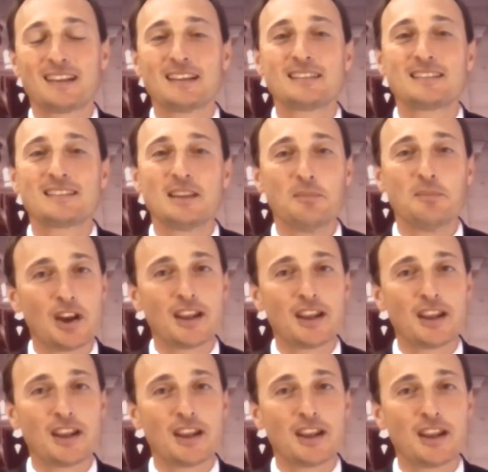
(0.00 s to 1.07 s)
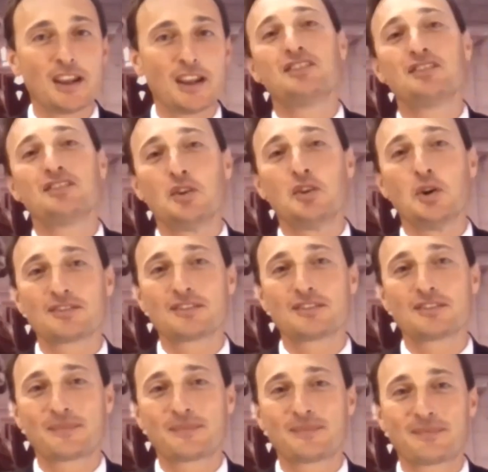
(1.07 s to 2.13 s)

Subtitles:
Simona, the stage is yours.